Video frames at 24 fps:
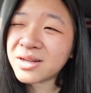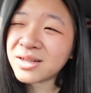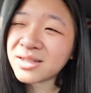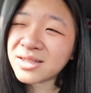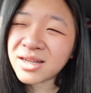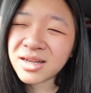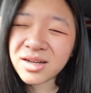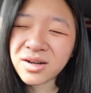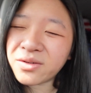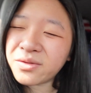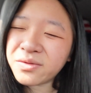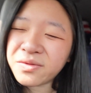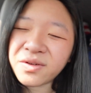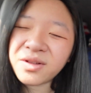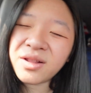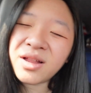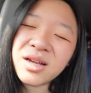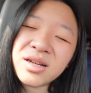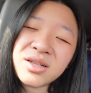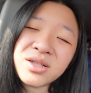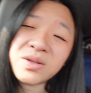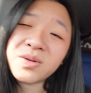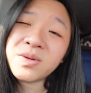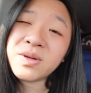because I don't feel
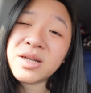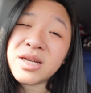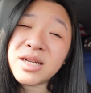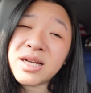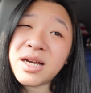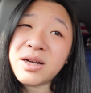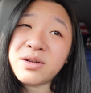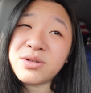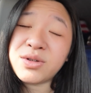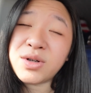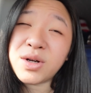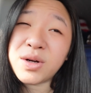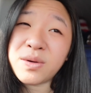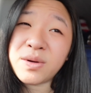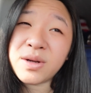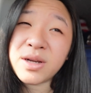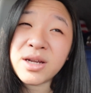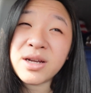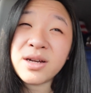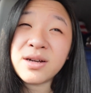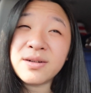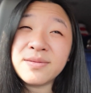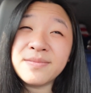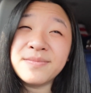like doing an outro in
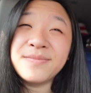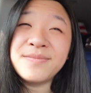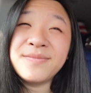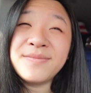here.